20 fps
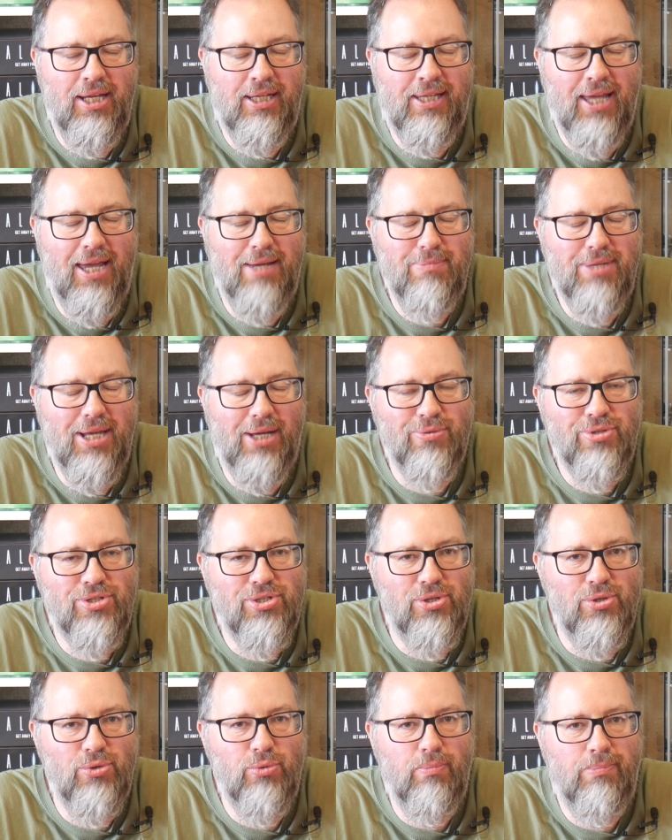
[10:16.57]
came down
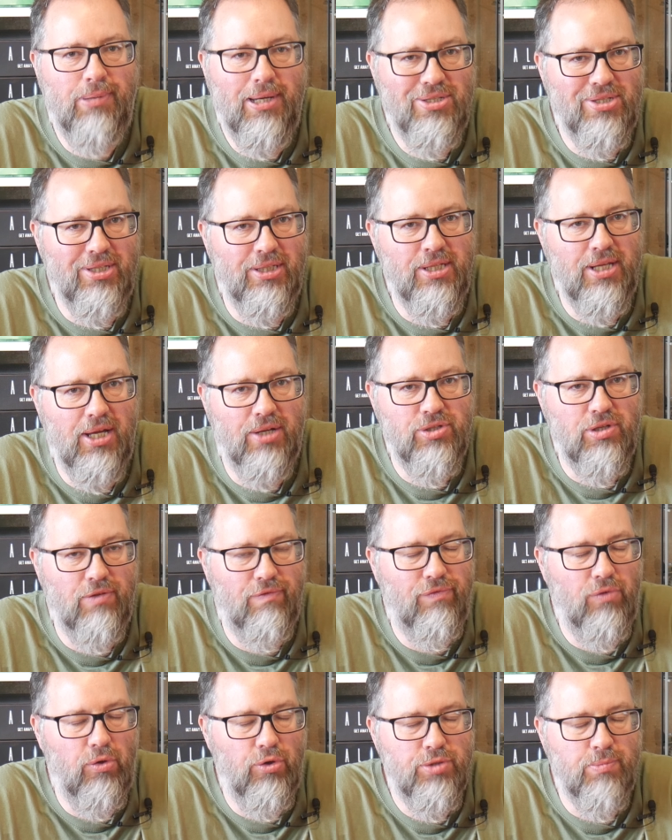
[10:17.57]
to basically down to the
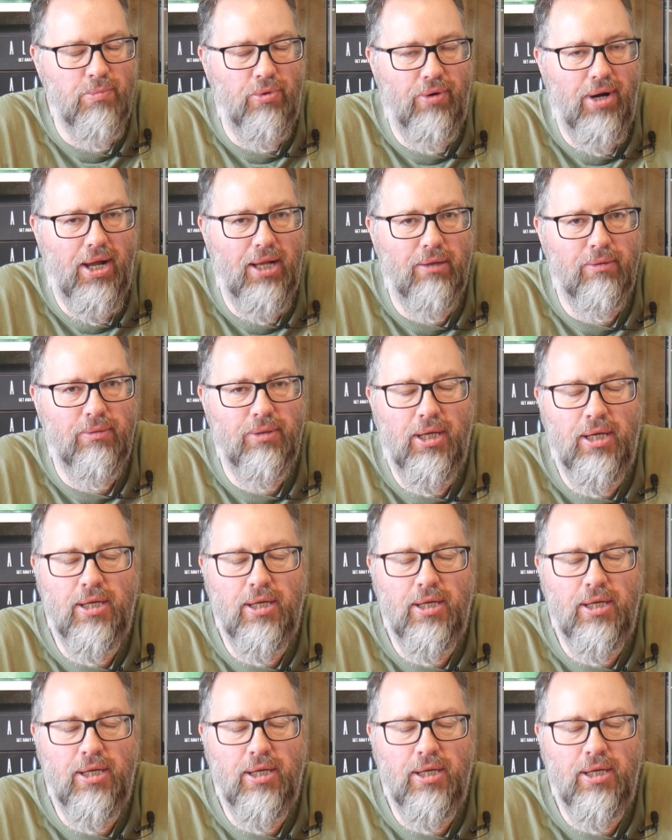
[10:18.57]
force morale.